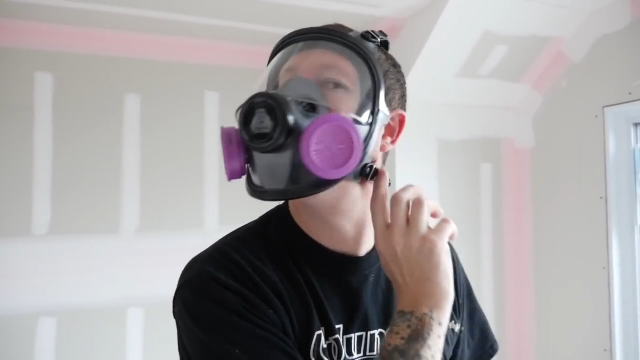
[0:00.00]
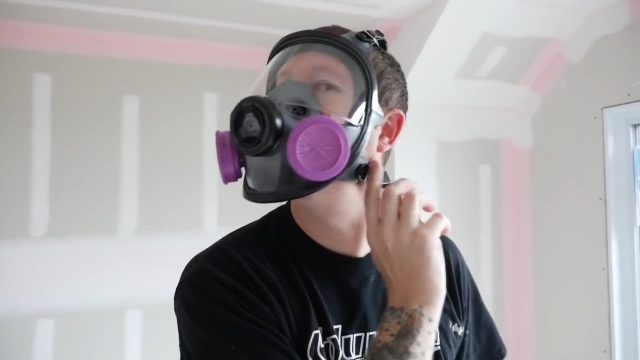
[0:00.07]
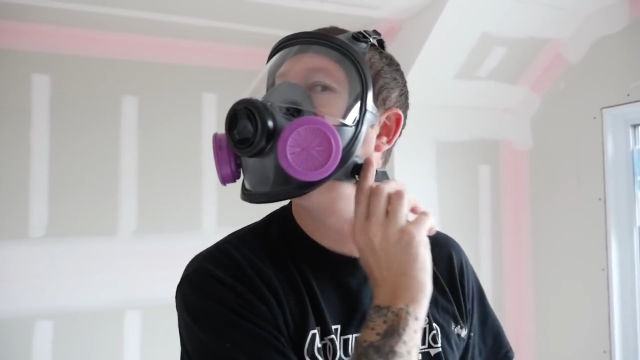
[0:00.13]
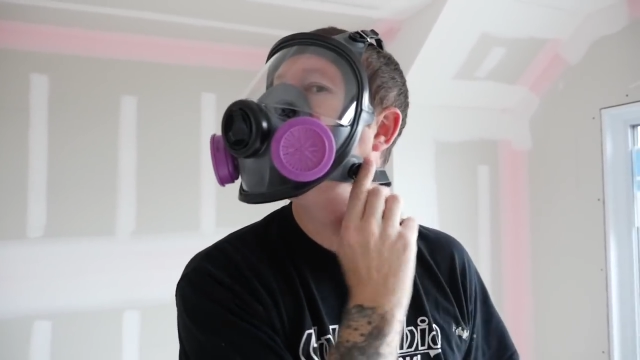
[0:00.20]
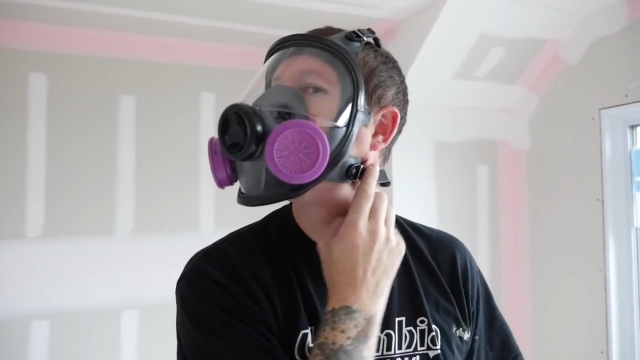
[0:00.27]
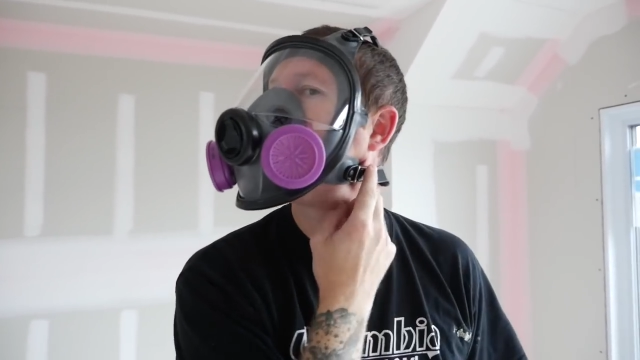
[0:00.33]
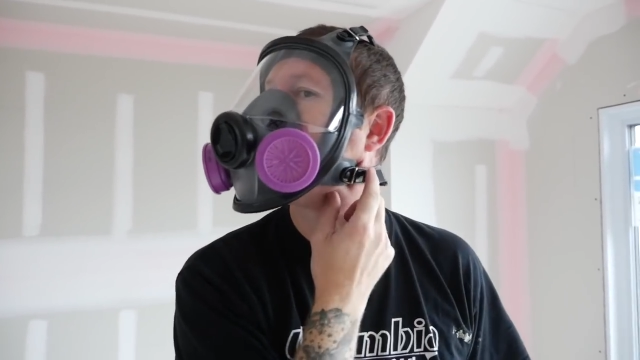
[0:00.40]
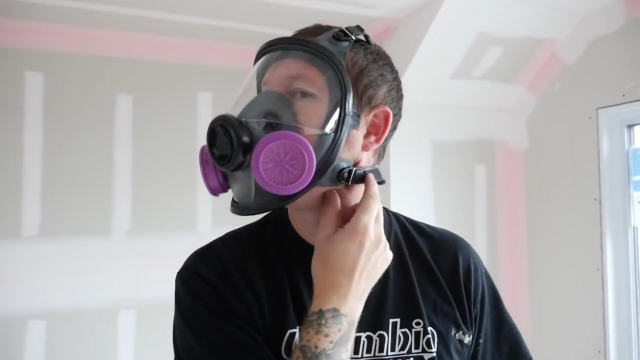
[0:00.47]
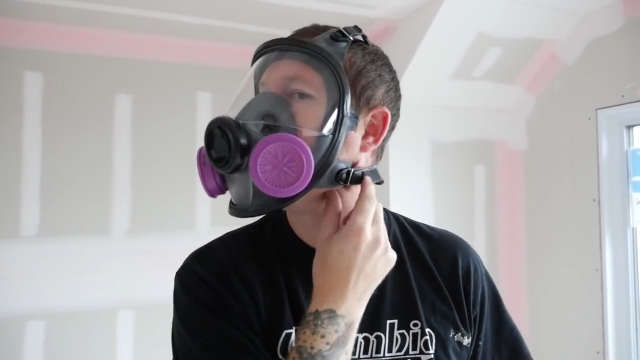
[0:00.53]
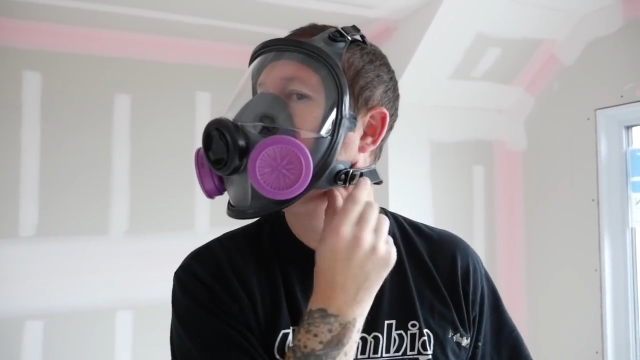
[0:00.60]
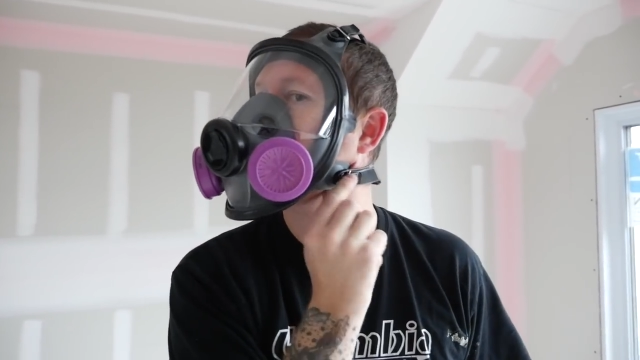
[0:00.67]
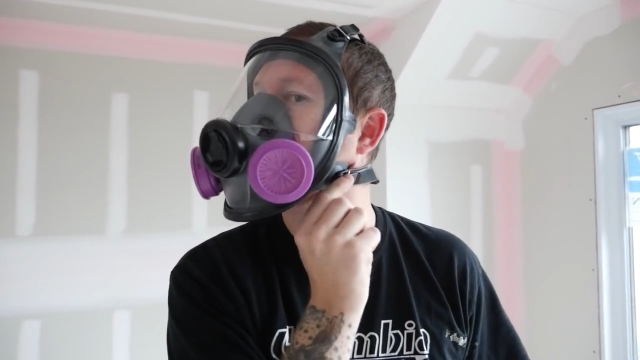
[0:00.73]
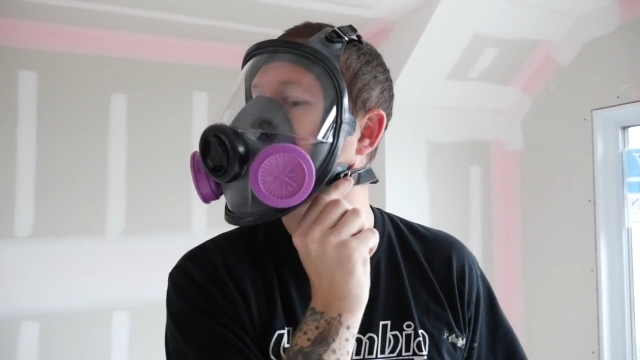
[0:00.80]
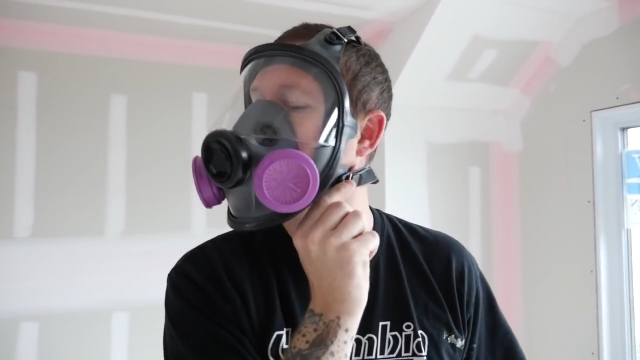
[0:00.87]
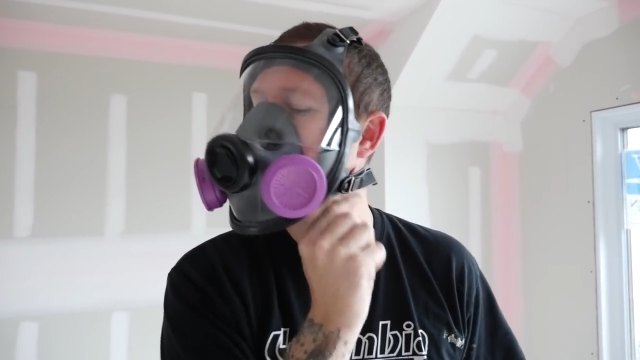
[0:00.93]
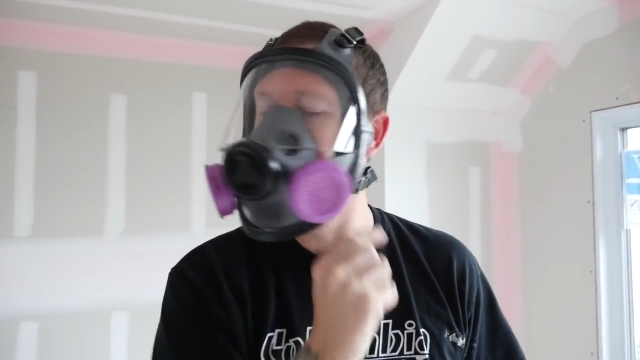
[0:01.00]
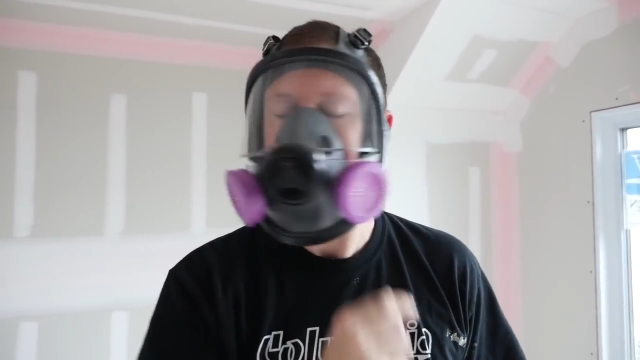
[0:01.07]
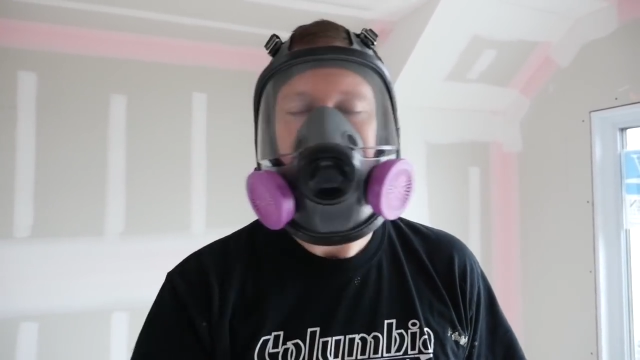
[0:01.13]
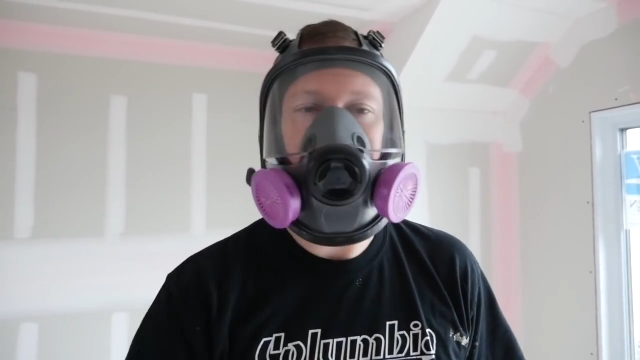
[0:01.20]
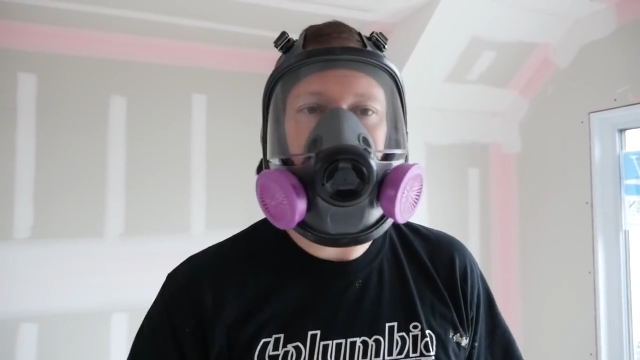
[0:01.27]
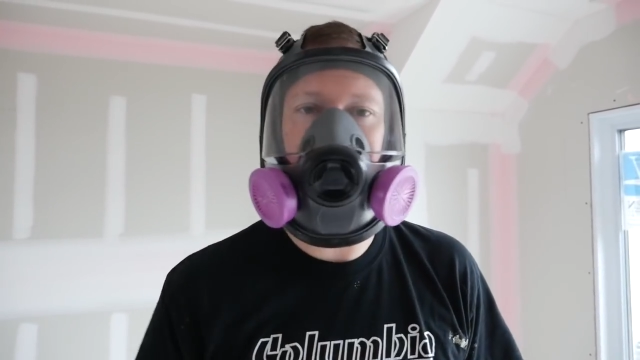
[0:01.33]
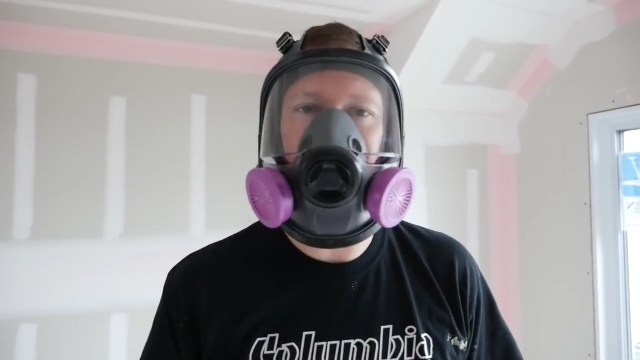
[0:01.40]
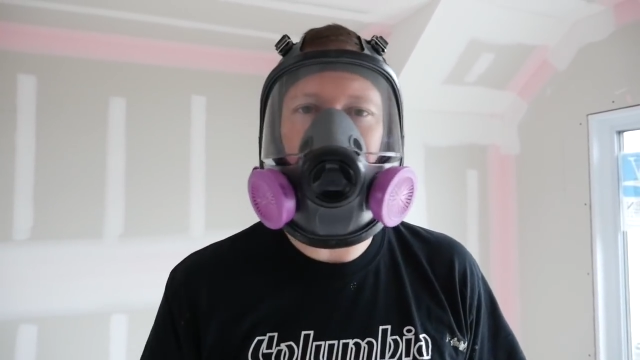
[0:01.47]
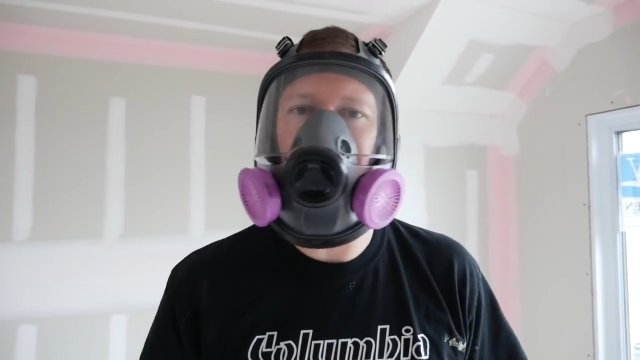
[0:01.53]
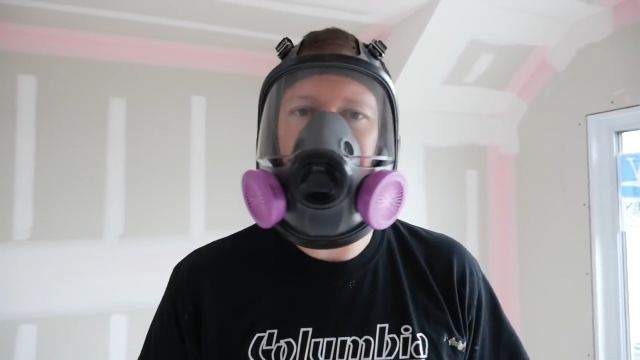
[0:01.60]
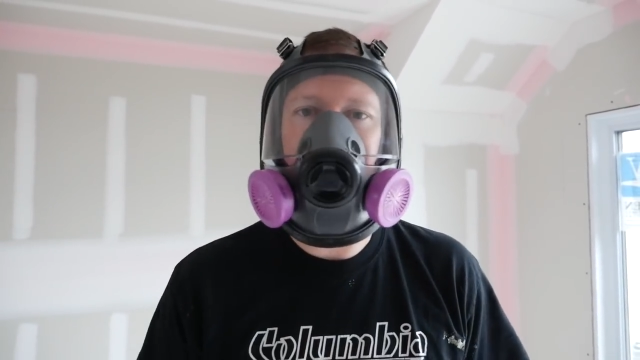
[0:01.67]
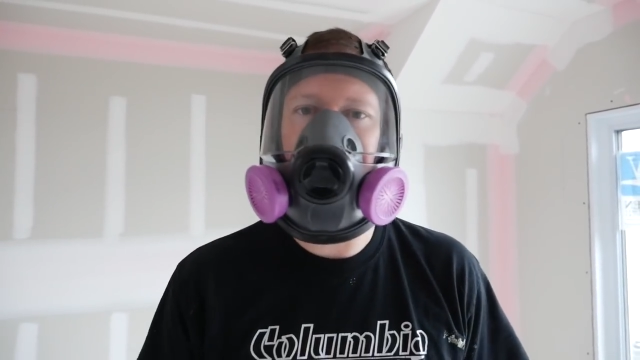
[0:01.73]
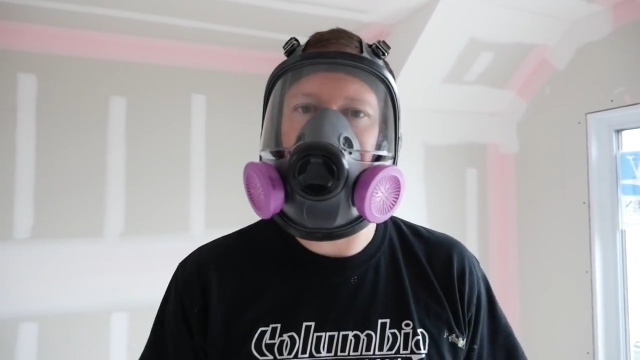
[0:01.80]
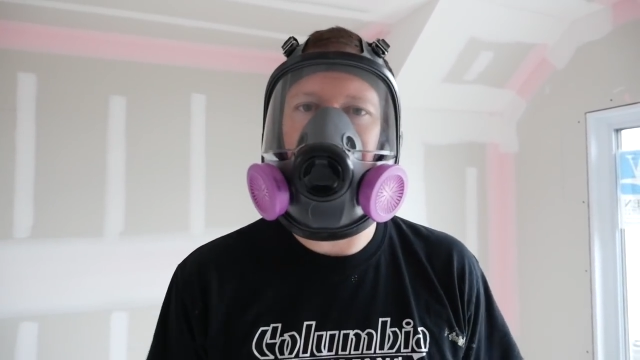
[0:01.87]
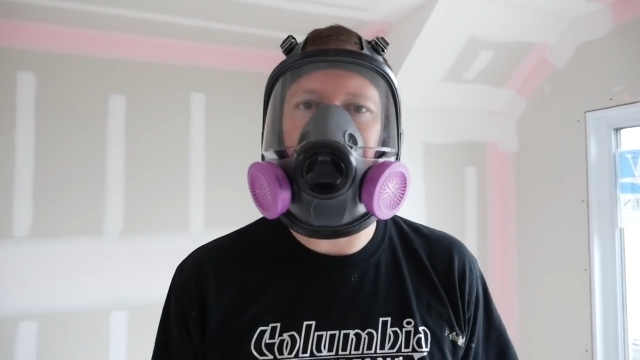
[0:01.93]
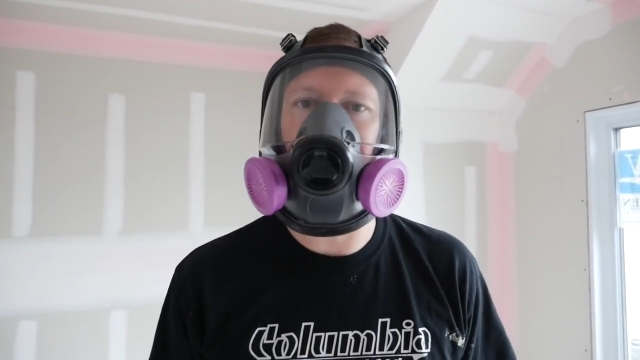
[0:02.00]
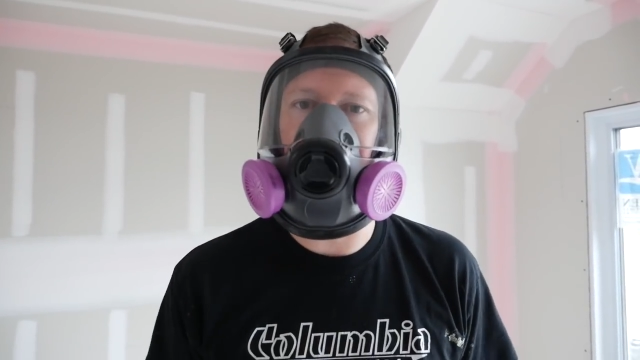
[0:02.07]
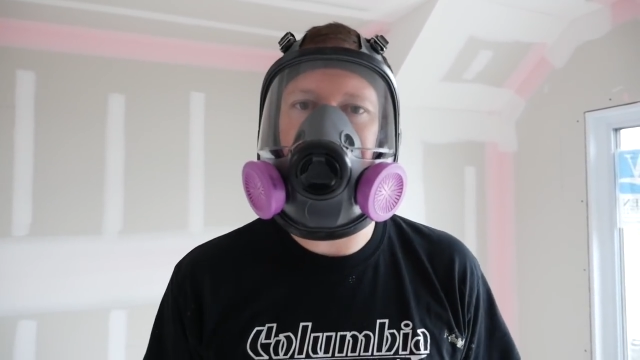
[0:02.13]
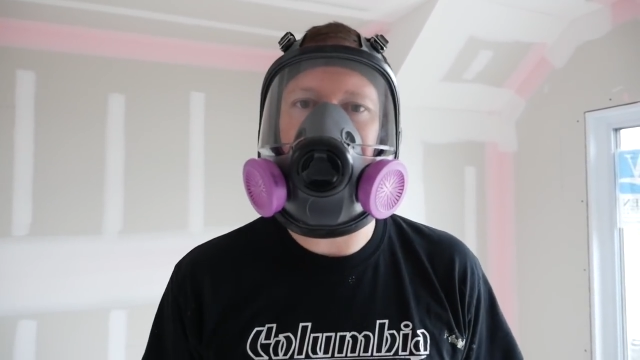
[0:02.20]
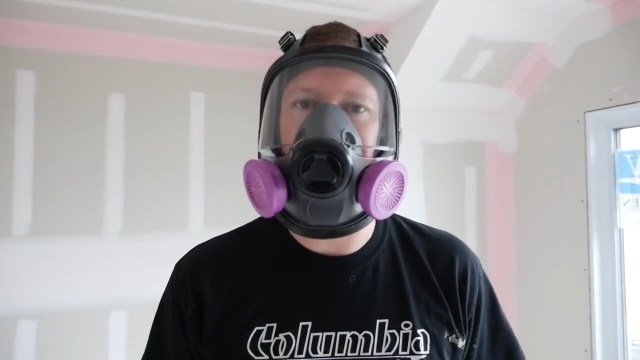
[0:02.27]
whole way around. There's no way drywall